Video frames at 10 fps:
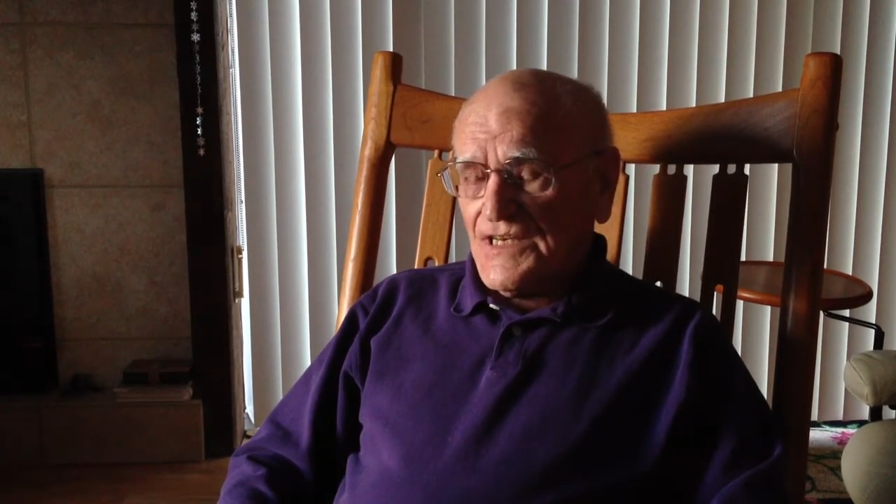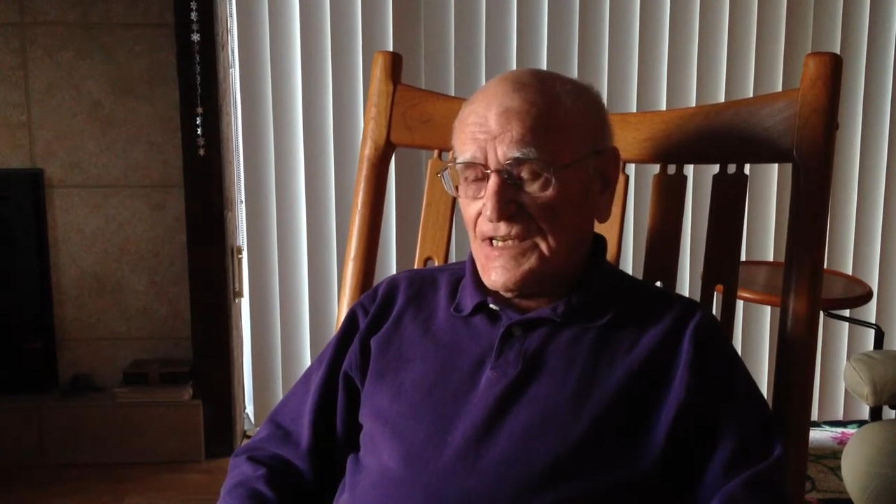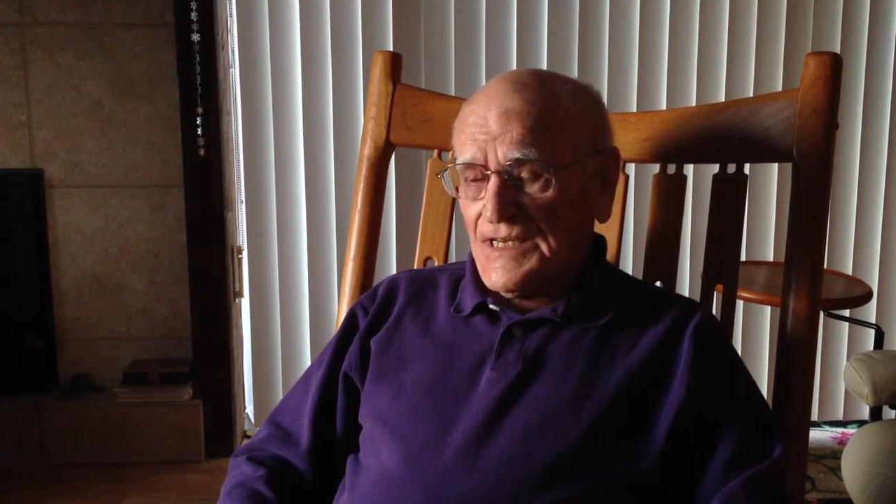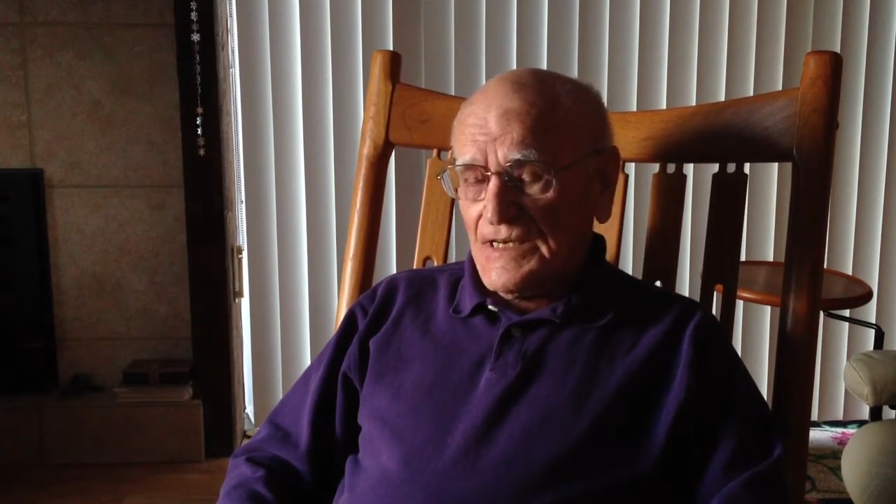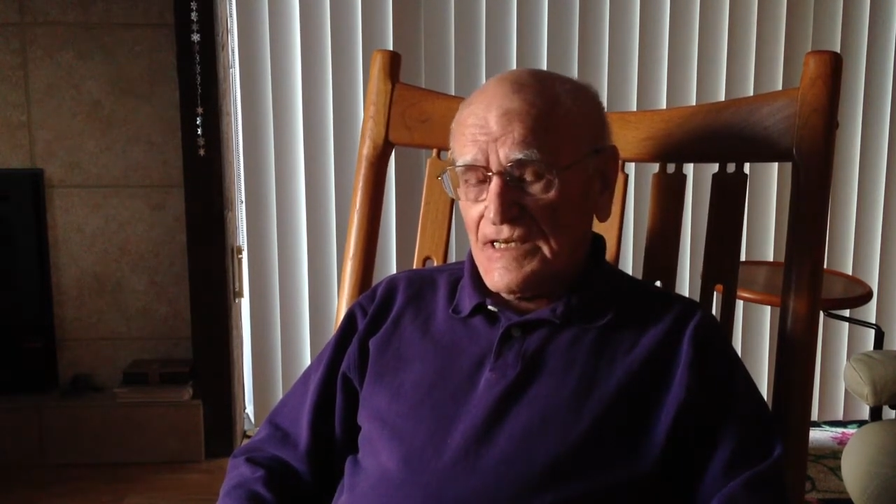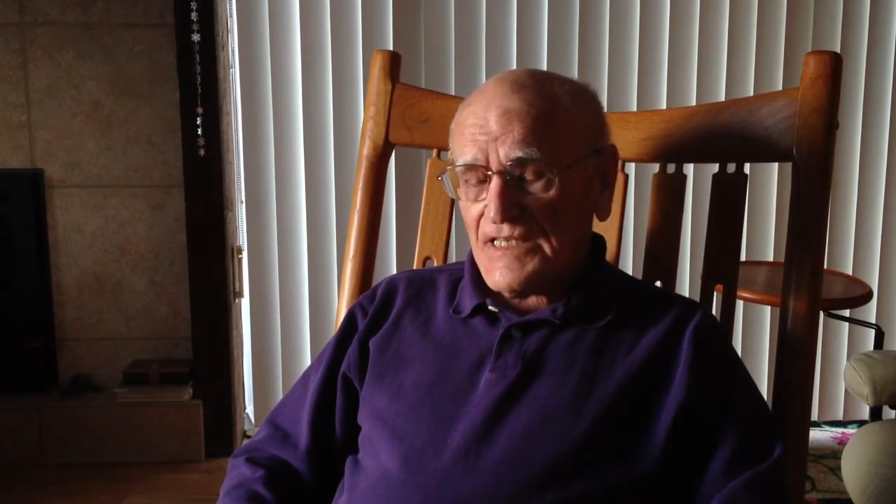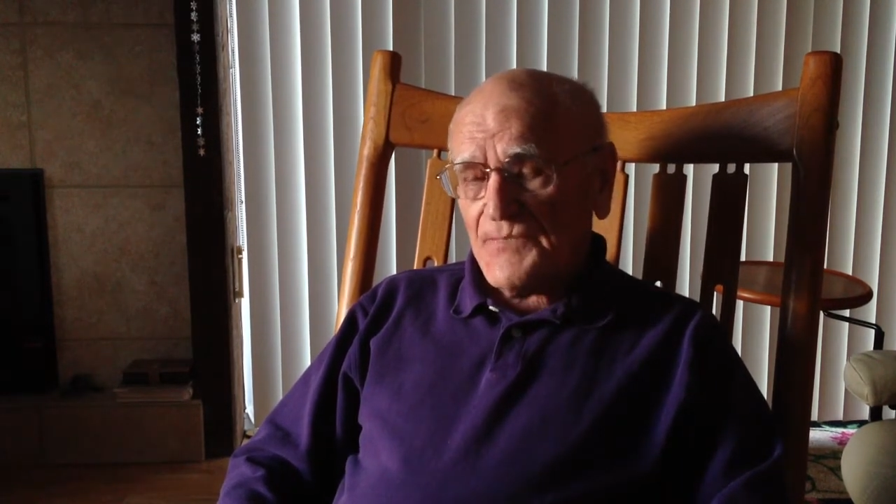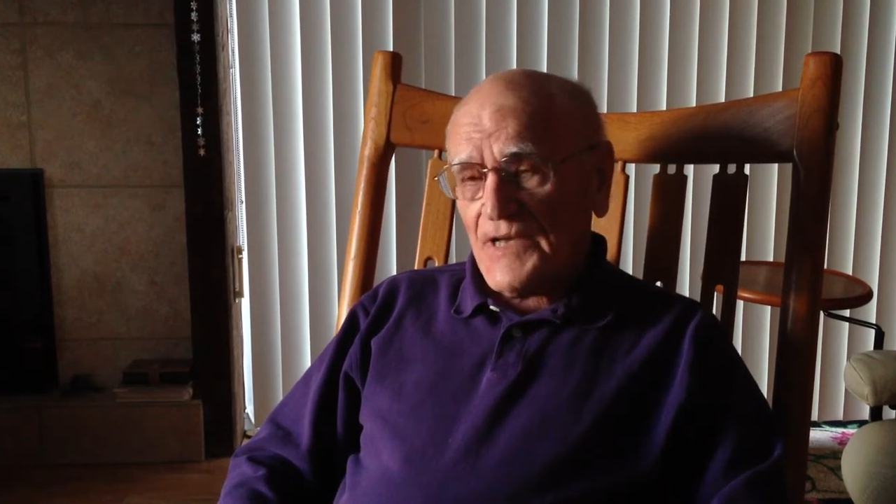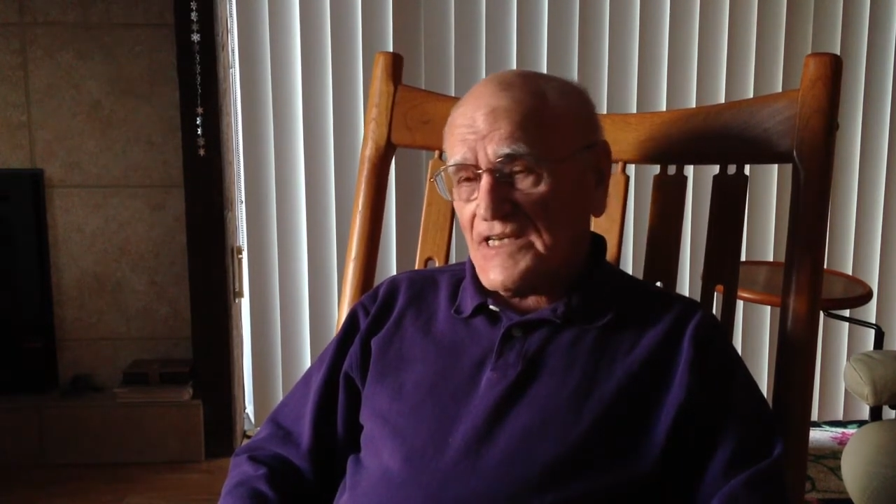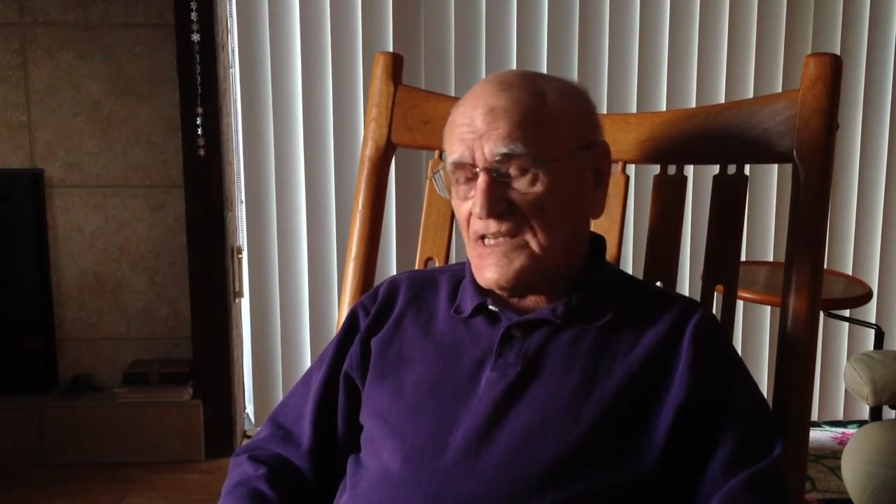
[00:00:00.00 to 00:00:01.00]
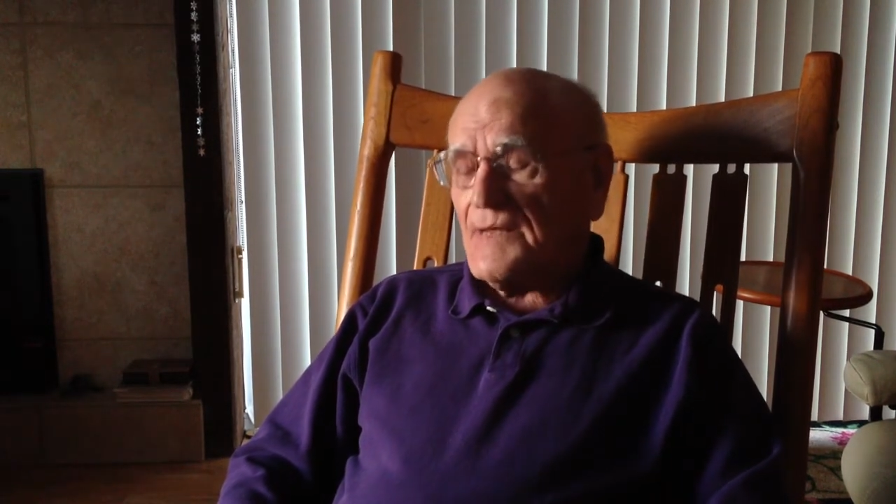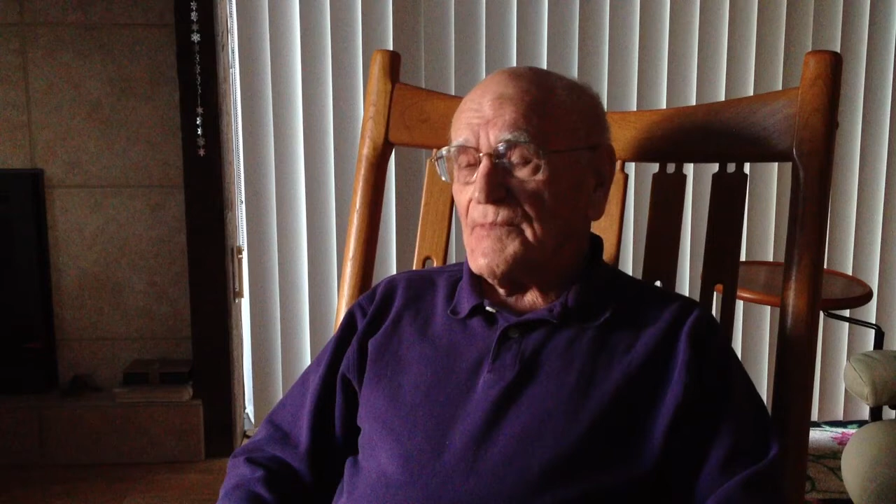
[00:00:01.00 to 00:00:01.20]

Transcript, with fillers: and, expecting them